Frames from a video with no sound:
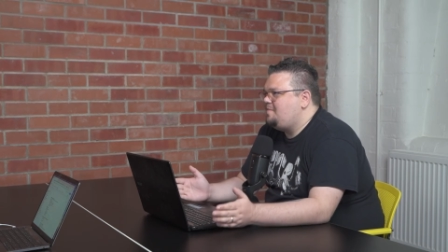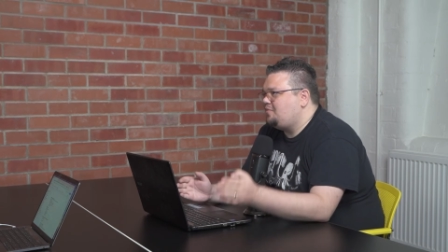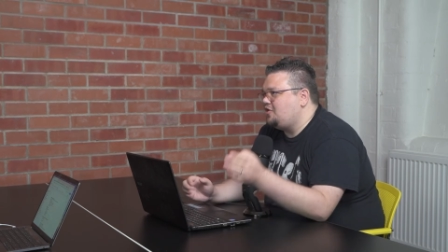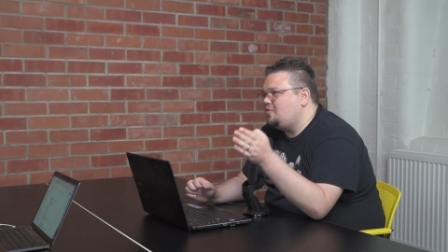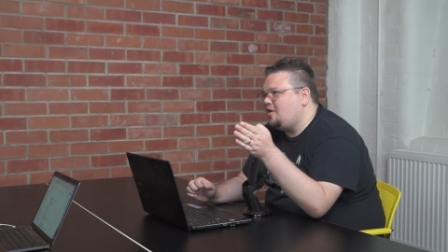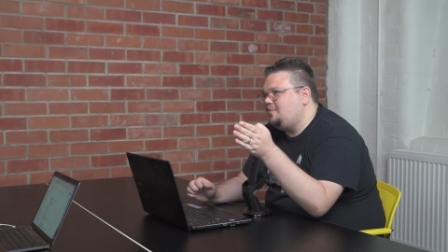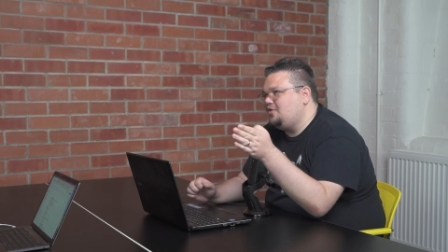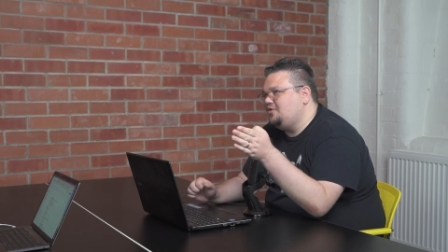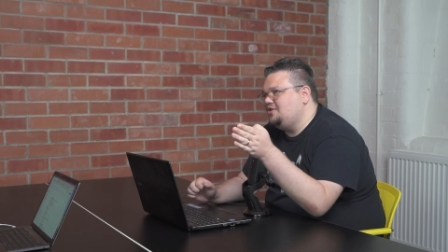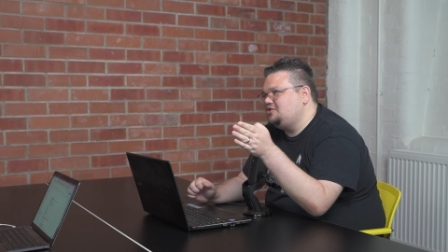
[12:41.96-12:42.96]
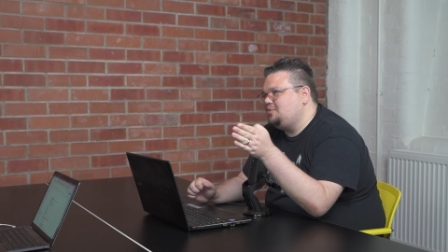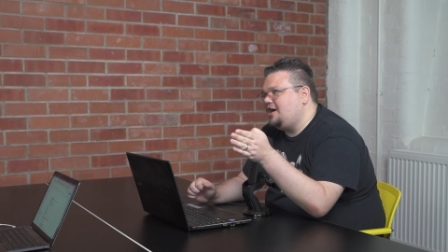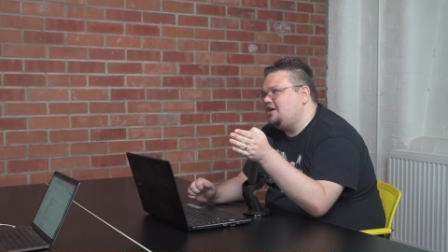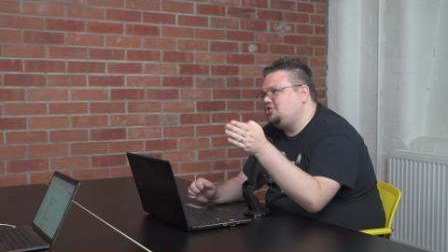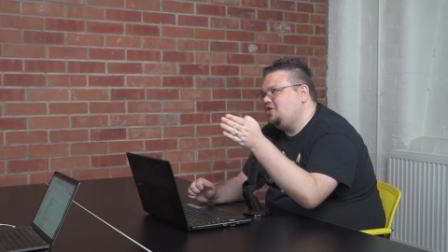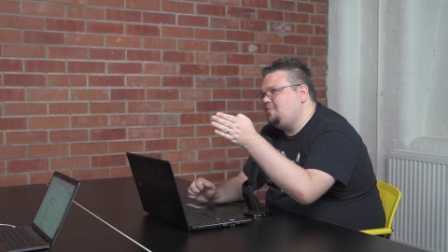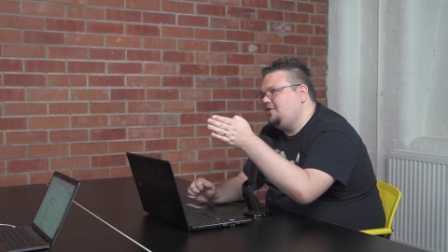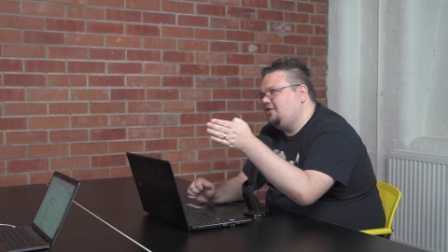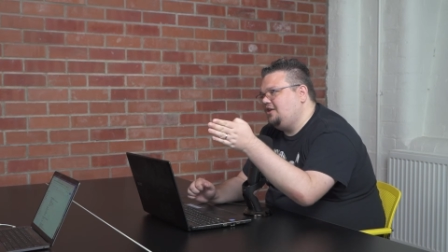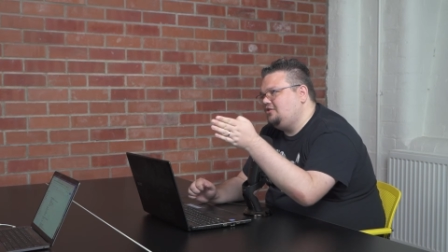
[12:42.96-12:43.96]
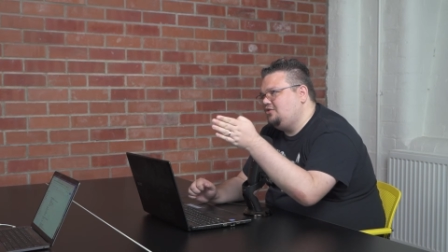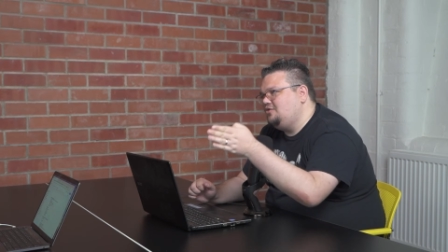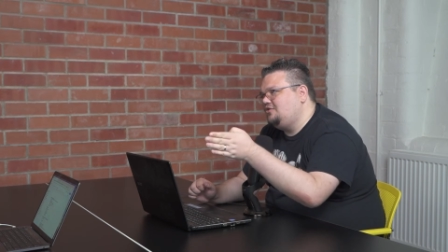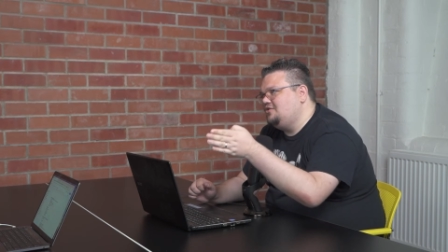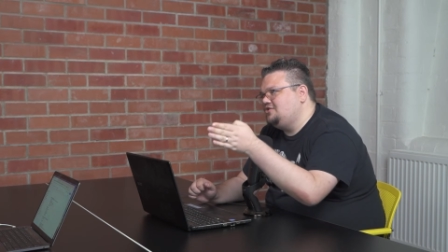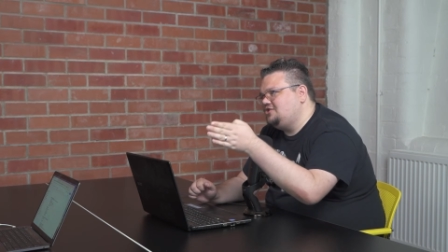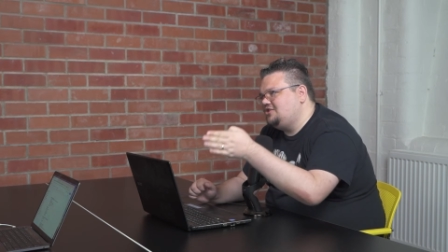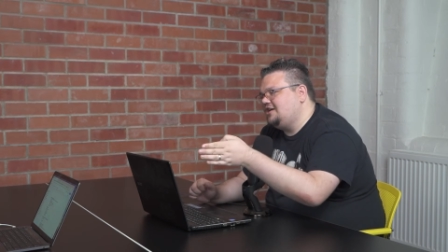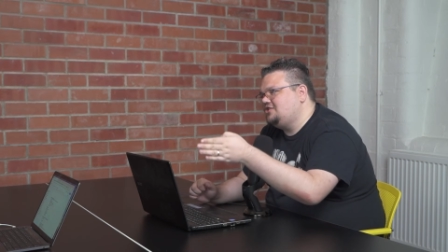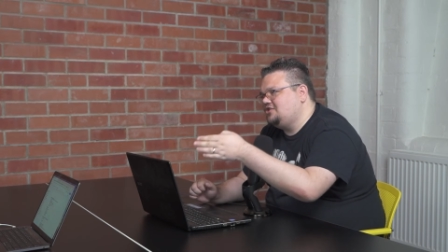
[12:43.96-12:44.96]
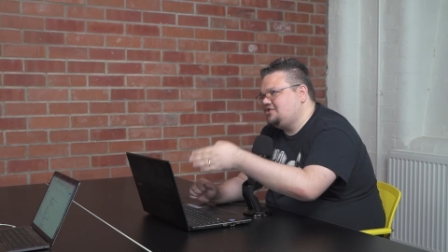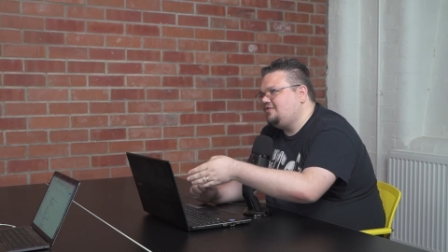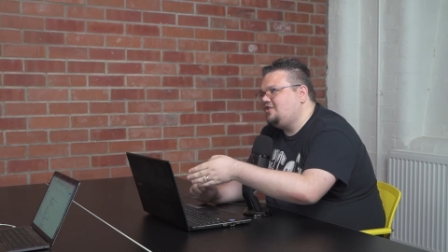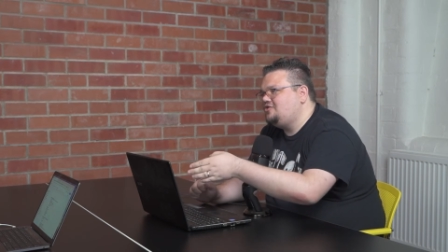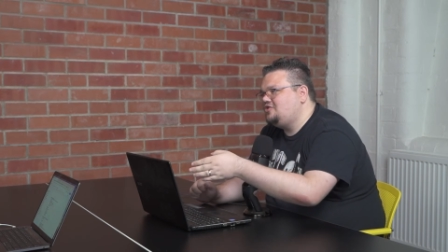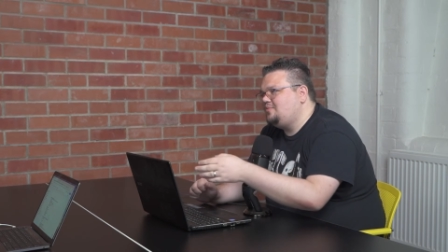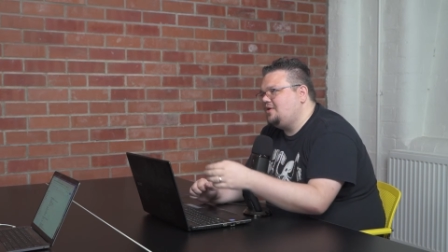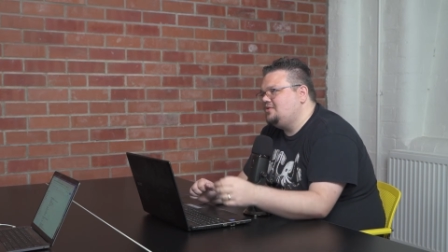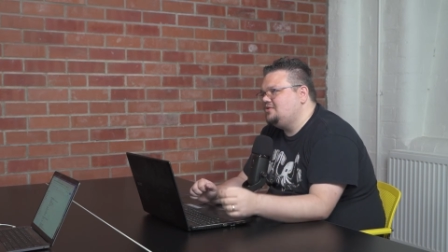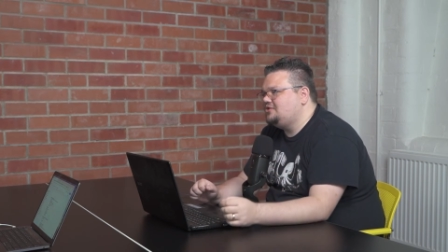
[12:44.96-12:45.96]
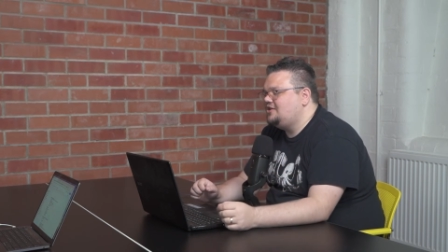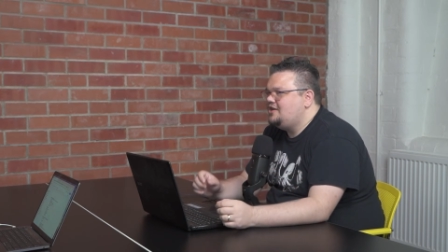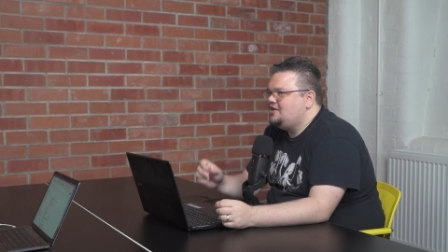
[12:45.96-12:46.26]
but now what I'm doing is we're actually up at like £2,600 or £700.